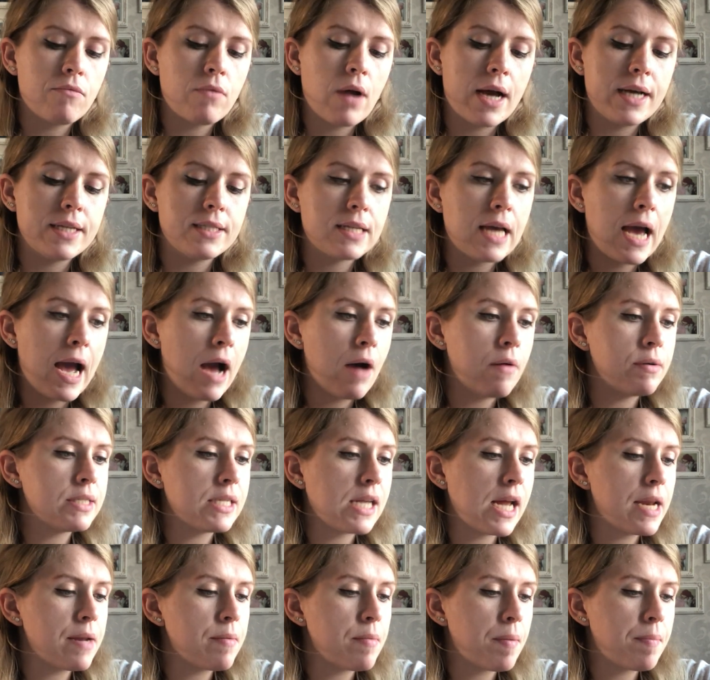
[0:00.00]
Right, so how is
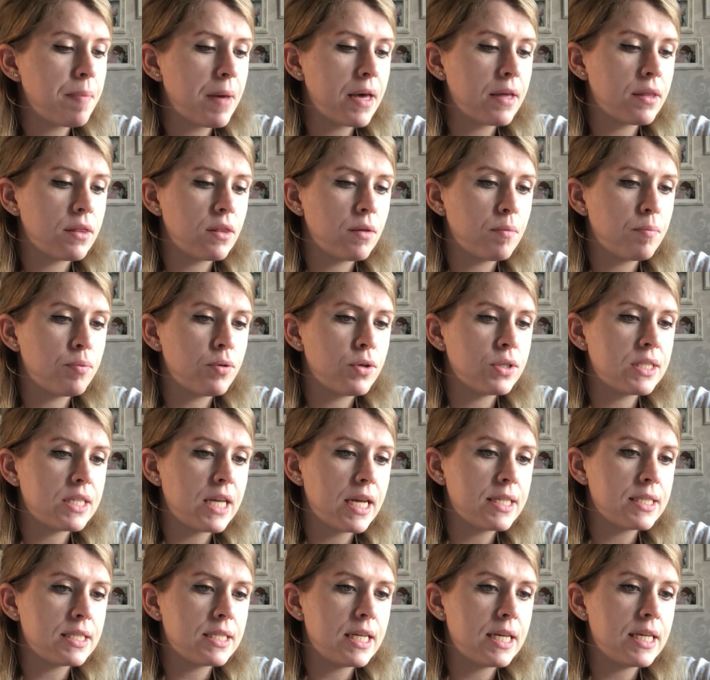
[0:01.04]
Lady Macbeth
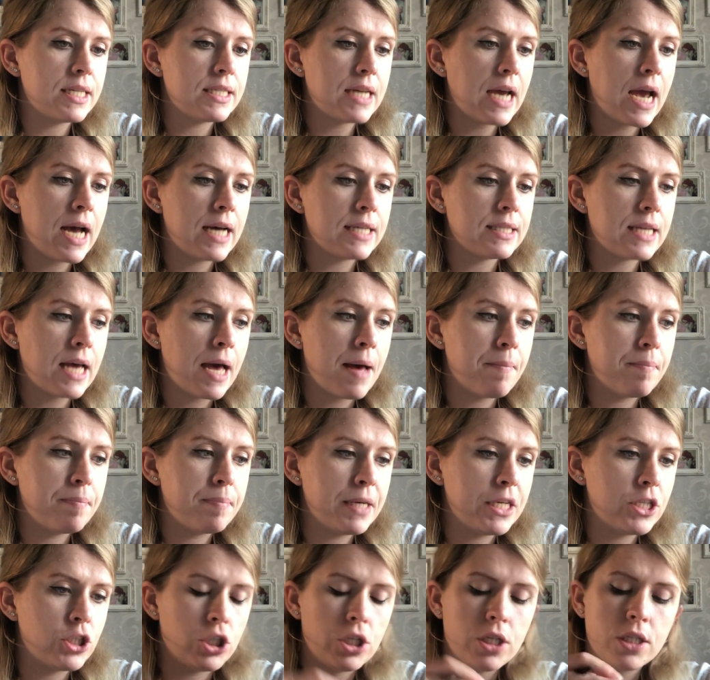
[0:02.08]
presented as
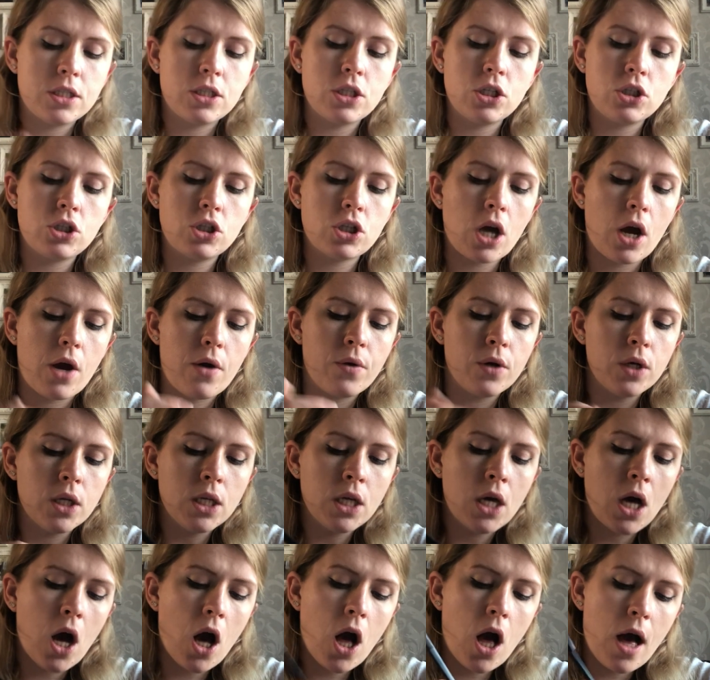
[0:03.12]
ambitious? So
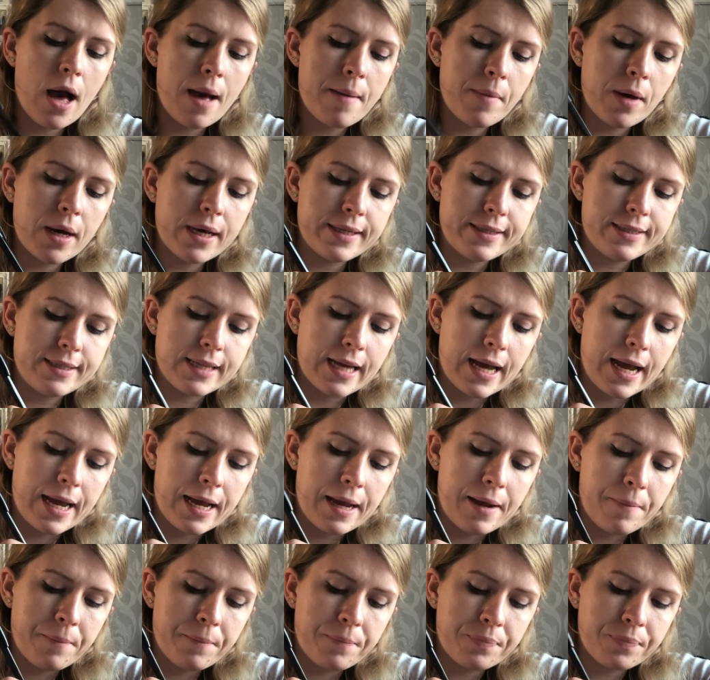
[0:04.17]
I might
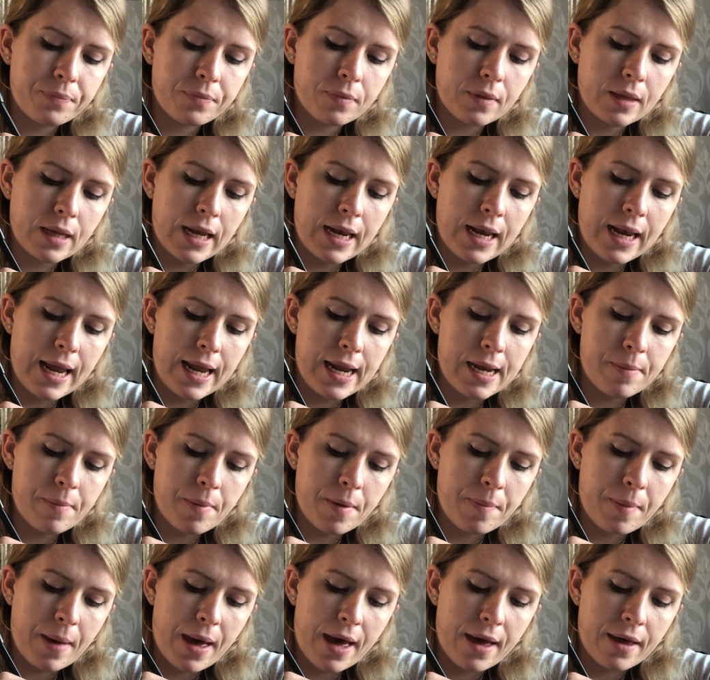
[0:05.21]
say Lady
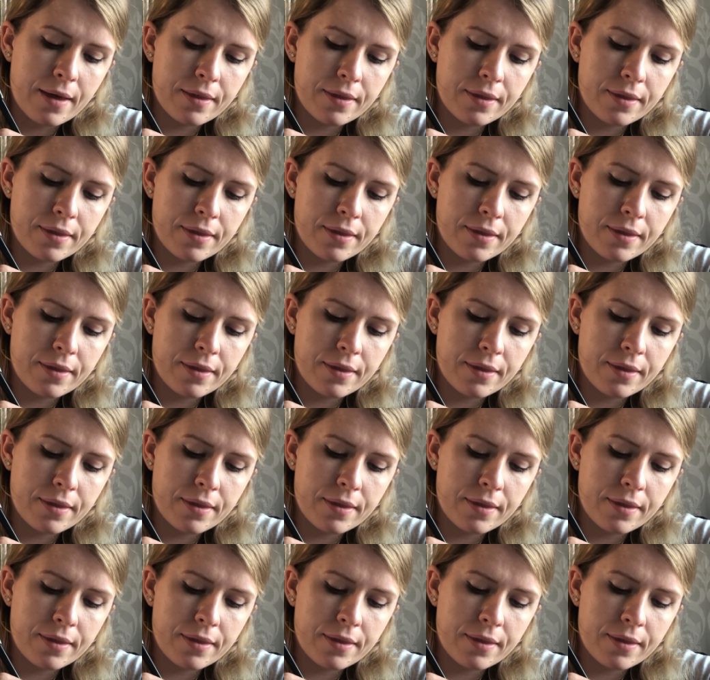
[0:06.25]
Macbeth